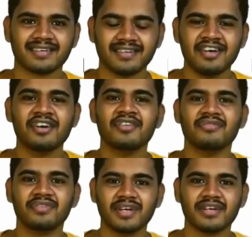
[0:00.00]
We're
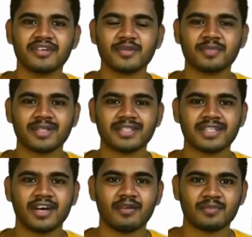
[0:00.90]
here to present our
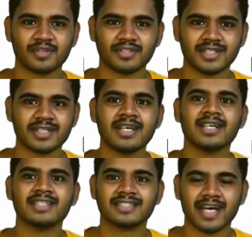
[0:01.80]
project
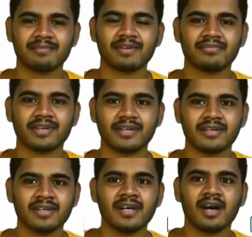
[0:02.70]
Cyberfeed.
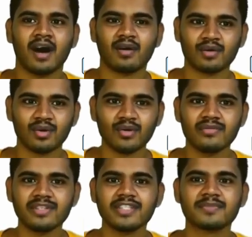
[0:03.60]
Our goal with
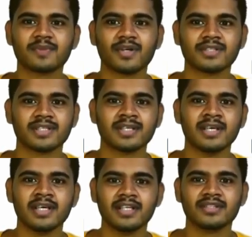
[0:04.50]
this project is
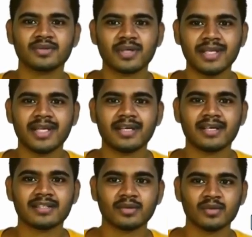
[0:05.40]
to create a
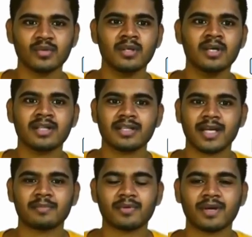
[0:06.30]
tool that
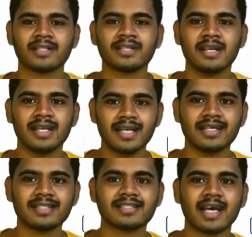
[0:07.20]
provides latest
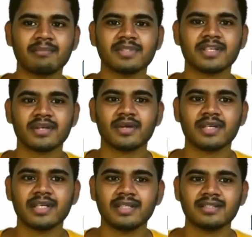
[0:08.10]
cybersecurity
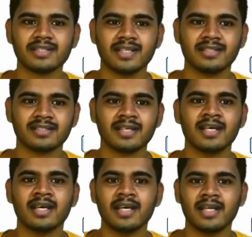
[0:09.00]
incidents
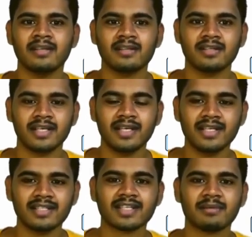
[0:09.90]
in the Indian
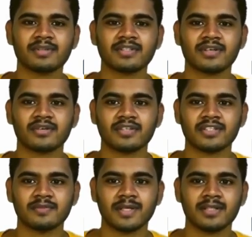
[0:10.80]
cybersecurity
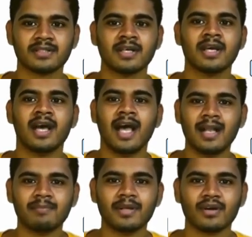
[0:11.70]
space, helping
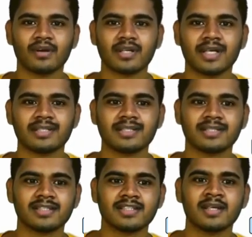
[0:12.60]

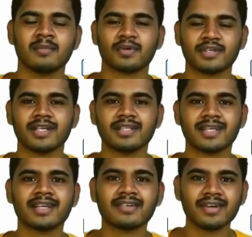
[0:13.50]
organizations protect their
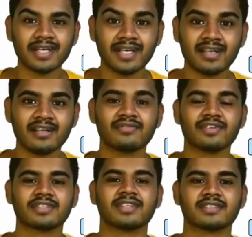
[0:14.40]
critical
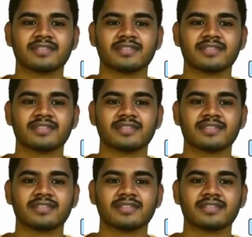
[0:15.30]
infrastructure.